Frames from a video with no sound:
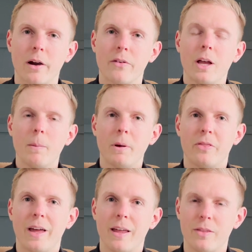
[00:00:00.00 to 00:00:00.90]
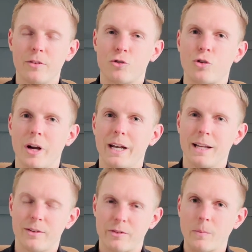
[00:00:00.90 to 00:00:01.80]
of, but then this
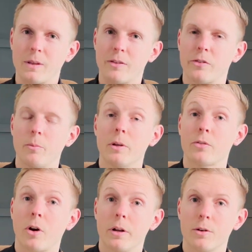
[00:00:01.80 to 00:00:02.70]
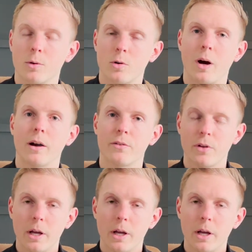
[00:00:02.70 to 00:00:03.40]
training is something that's going to be starting to require